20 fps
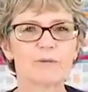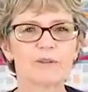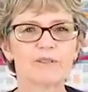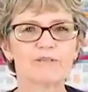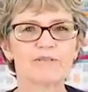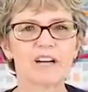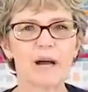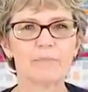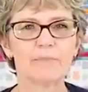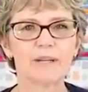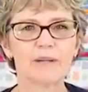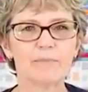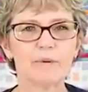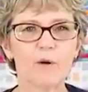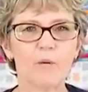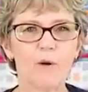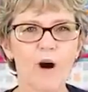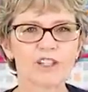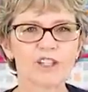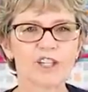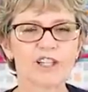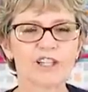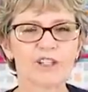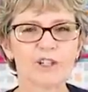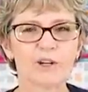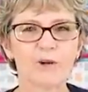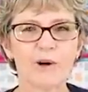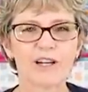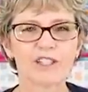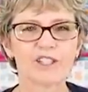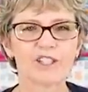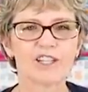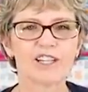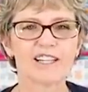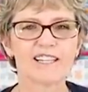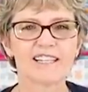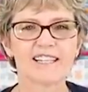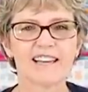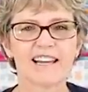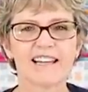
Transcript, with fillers: We've got people watching the questions